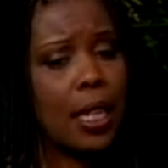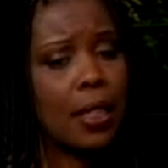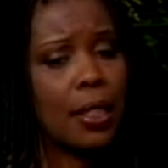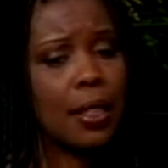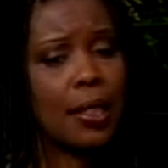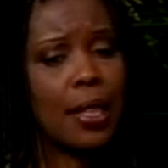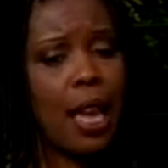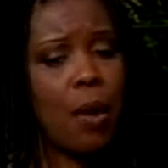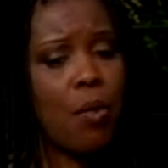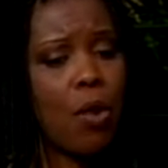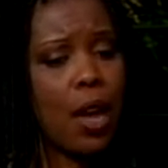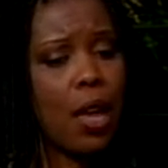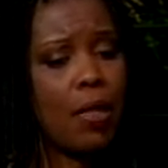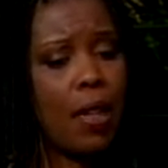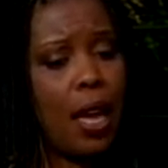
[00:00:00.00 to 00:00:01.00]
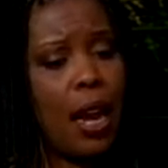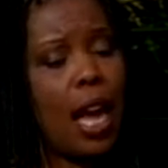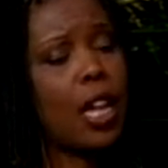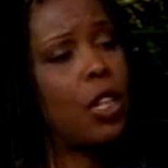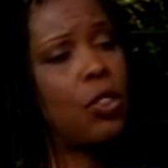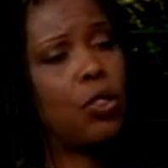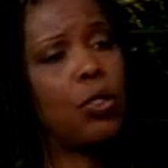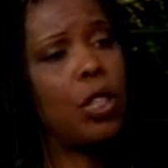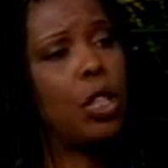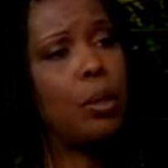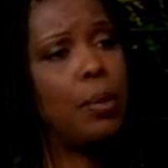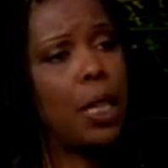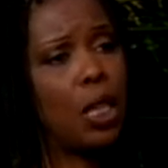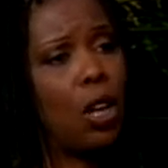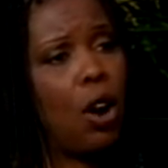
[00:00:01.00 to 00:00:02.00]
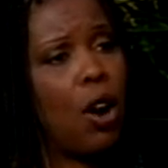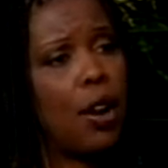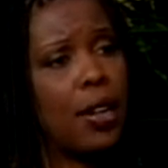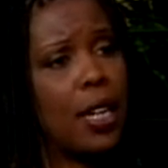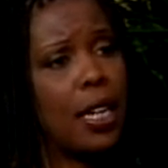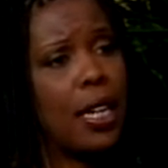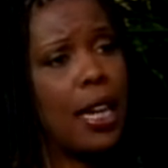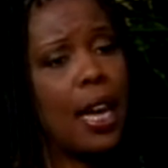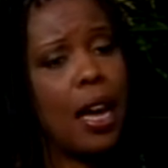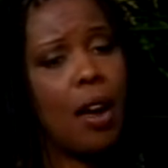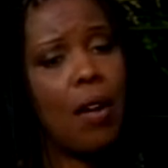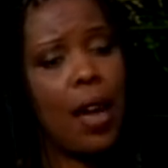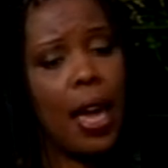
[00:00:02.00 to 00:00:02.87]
It's the same way that I do a little bit of gardening now,